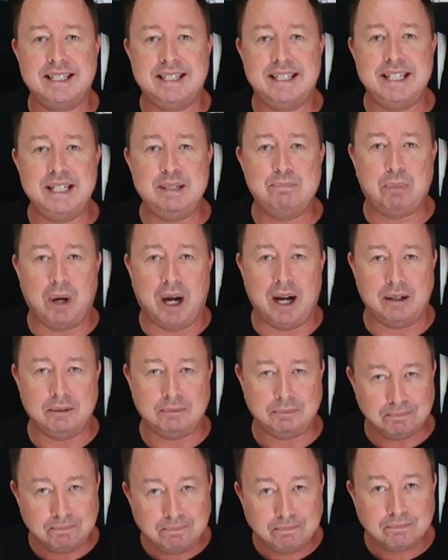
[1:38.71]
deeper
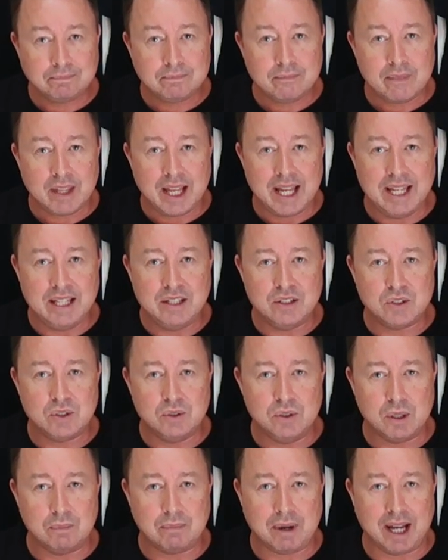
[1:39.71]

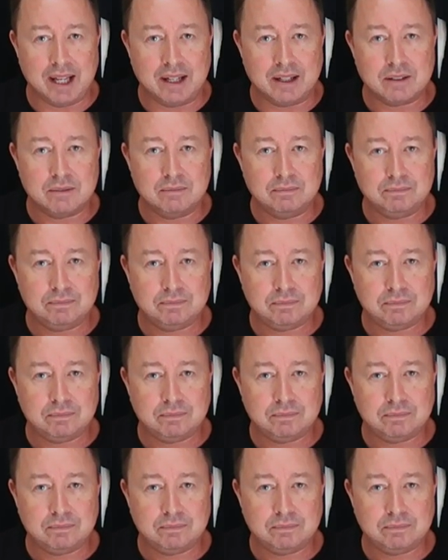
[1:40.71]
into the band.